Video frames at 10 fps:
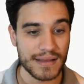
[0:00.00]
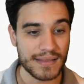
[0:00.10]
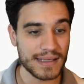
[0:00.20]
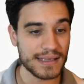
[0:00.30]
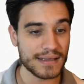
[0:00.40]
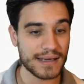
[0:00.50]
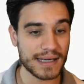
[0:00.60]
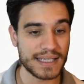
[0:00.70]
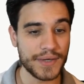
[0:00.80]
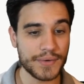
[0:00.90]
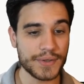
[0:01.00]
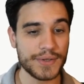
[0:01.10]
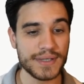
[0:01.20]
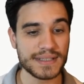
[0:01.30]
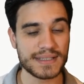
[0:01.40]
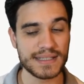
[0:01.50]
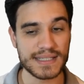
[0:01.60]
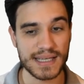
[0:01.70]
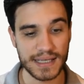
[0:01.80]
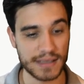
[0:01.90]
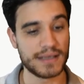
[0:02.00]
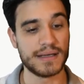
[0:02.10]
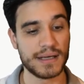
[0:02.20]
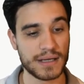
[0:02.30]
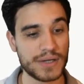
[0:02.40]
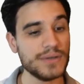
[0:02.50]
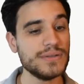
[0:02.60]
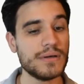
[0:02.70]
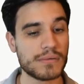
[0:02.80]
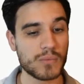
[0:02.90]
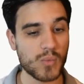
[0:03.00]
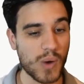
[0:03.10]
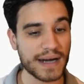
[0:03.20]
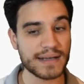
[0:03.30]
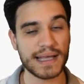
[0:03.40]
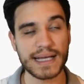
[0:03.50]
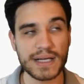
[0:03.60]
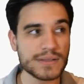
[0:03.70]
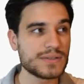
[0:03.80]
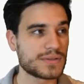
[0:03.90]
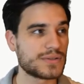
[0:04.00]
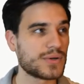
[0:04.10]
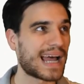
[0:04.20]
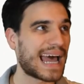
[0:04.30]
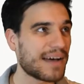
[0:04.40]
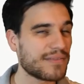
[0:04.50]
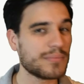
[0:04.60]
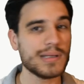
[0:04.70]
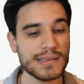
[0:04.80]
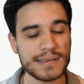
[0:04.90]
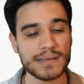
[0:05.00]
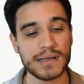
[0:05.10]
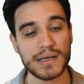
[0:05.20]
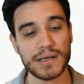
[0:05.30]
The Gyro Unit is a good one, a good to have ability.